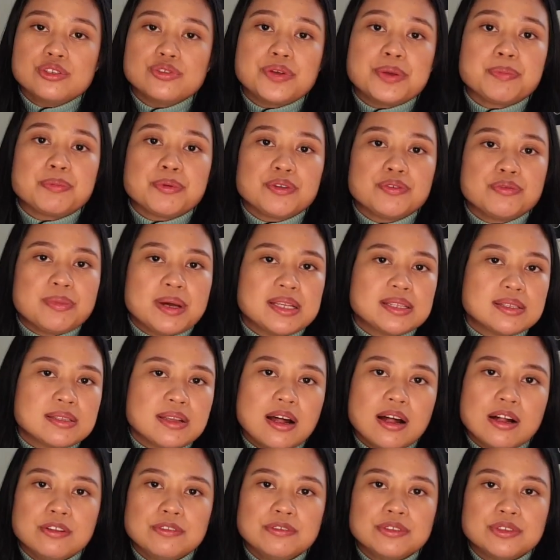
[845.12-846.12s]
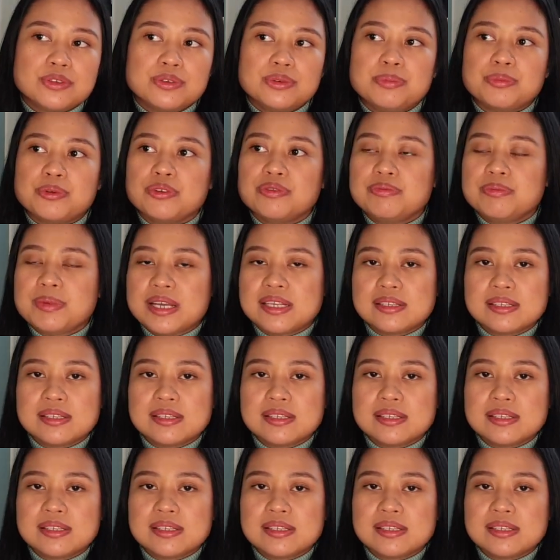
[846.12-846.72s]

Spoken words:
to improve myself, to improve my